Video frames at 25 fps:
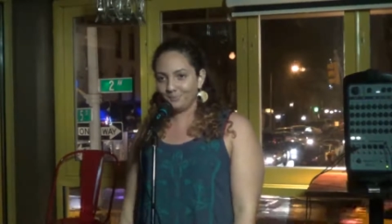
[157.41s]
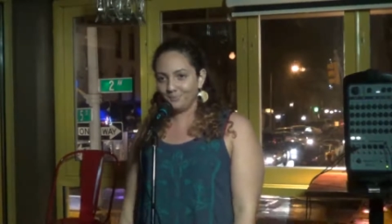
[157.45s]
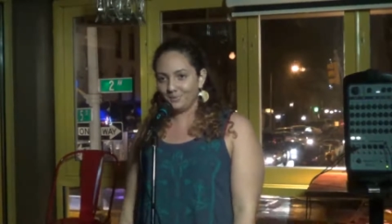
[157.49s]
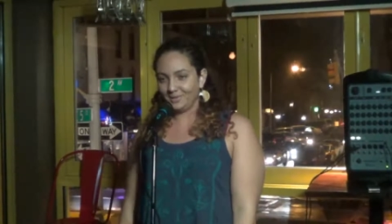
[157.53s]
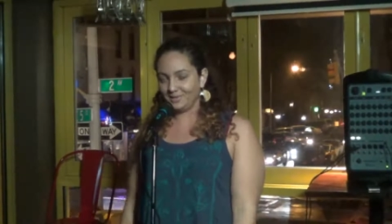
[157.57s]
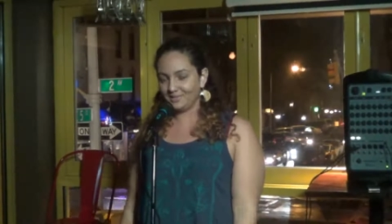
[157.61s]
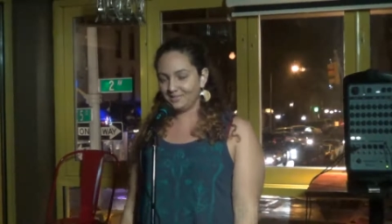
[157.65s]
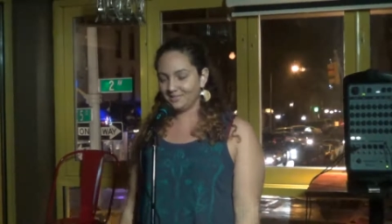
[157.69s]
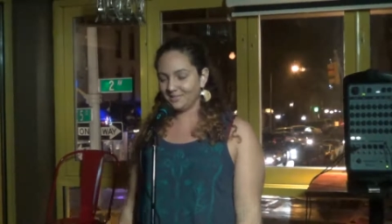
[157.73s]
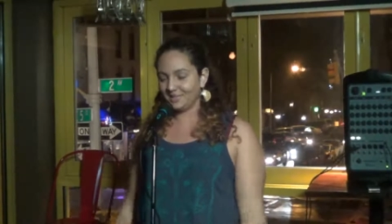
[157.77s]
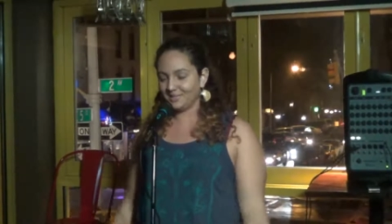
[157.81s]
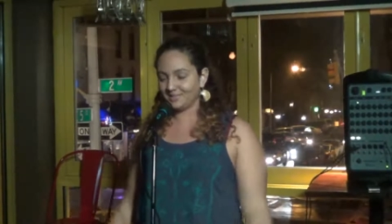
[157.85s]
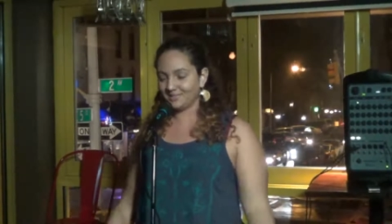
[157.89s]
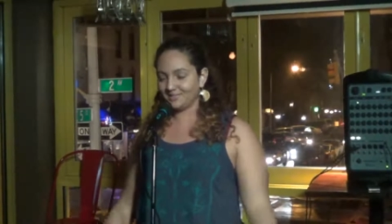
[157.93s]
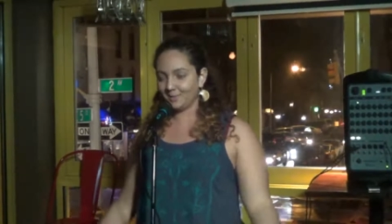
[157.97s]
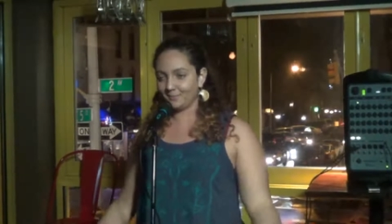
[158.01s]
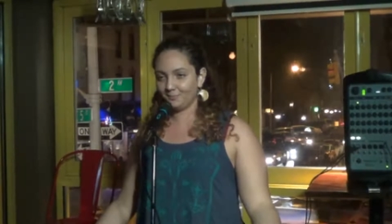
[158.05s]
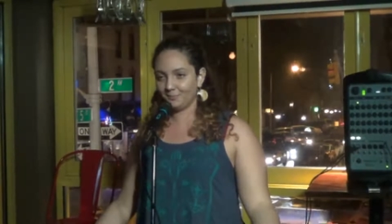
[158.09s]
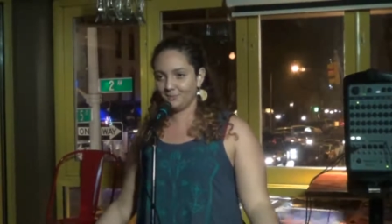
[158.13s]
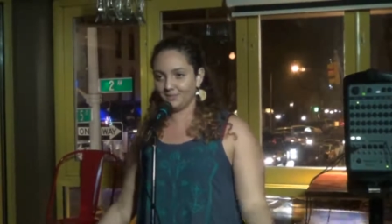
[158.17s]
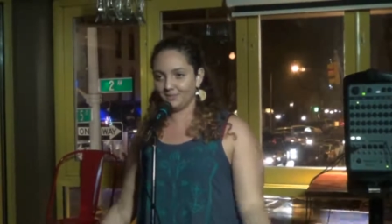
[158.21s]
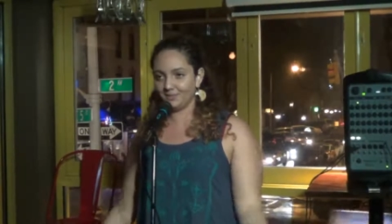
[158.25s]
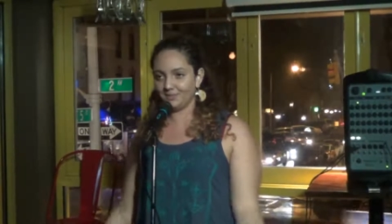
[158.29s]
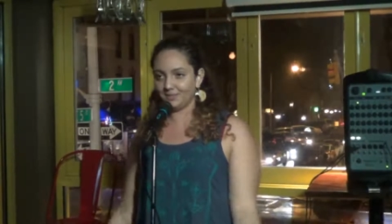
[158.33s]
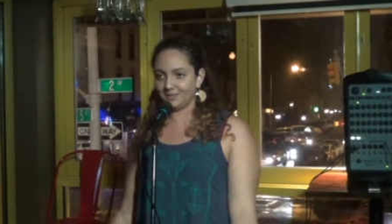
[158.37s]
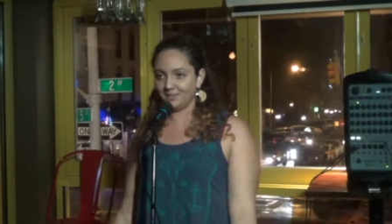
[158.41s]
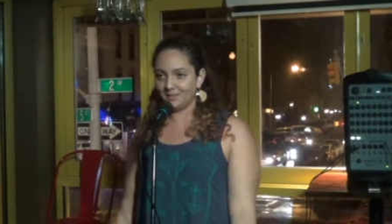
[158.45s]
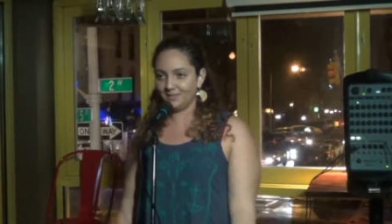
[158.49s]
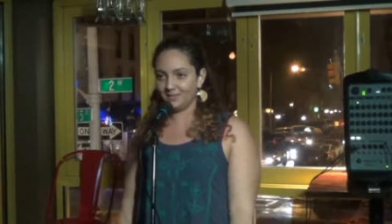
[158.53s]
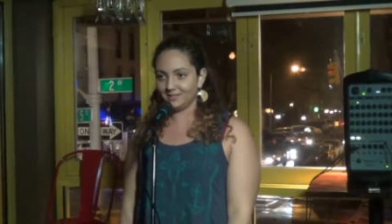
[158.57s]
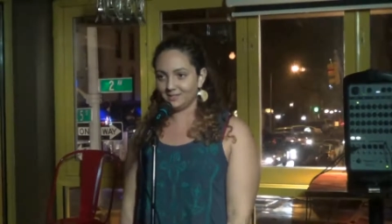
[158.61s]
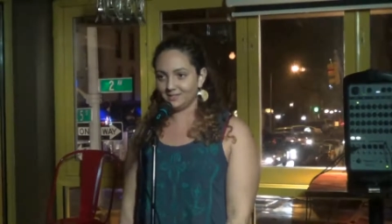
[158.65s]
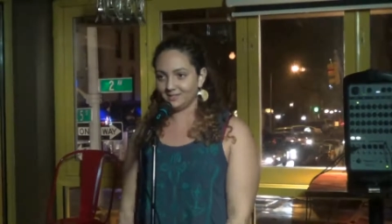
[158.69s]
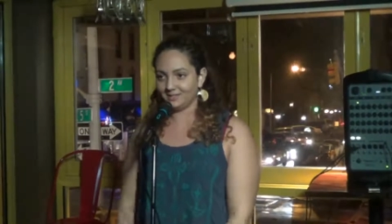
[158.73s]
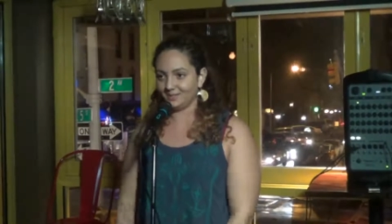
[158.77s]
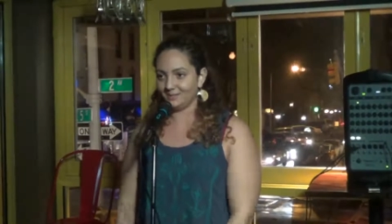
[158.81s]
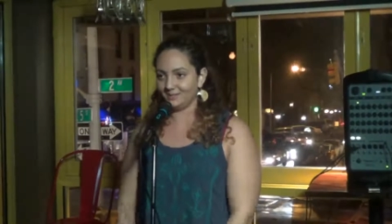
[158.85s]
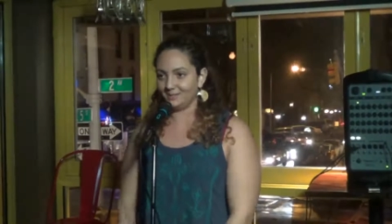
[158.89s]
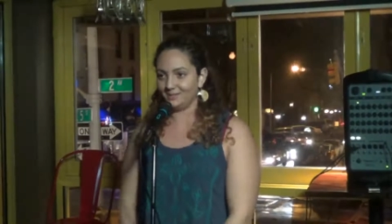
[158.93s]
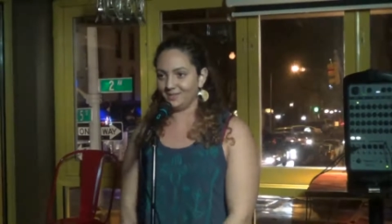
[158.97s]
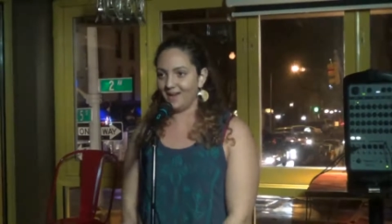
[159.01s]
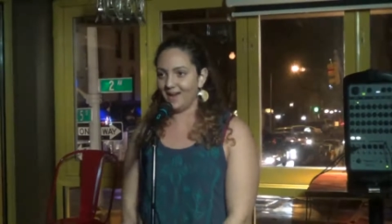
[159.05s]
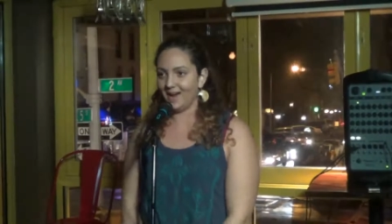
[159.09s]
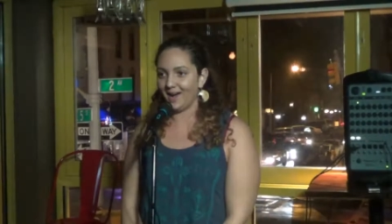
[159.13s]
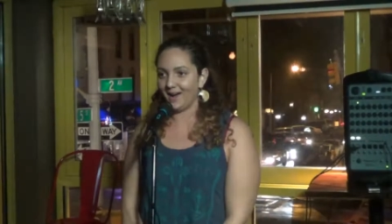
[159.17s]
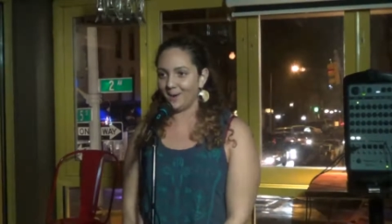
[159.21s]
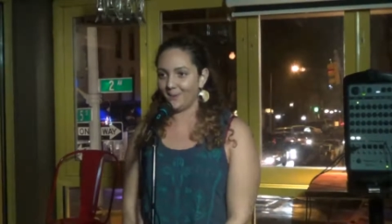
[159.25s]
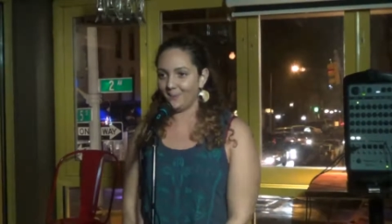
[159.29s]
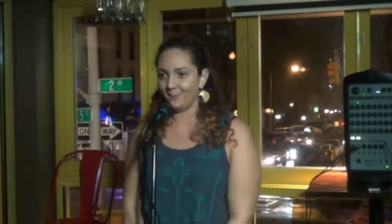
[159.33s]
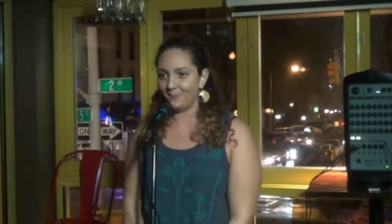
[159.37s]
let's get something to eat
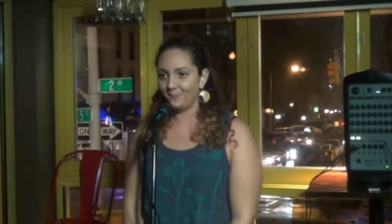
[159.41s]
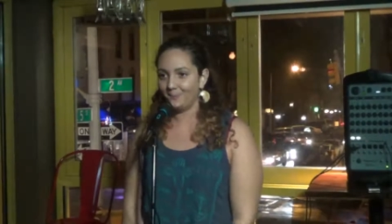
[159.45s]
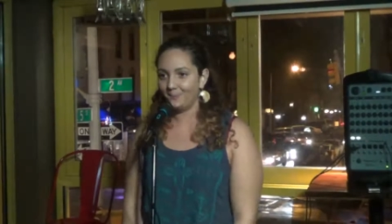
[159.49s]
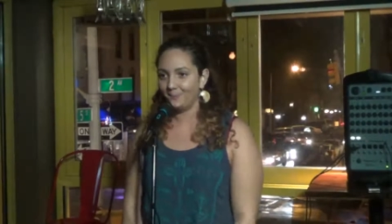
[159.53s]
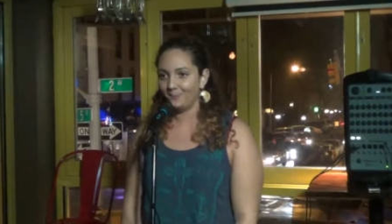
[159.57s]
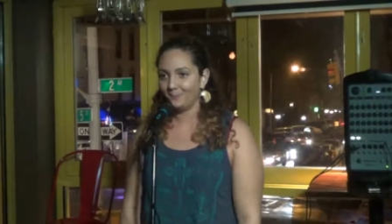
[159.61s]
sometime.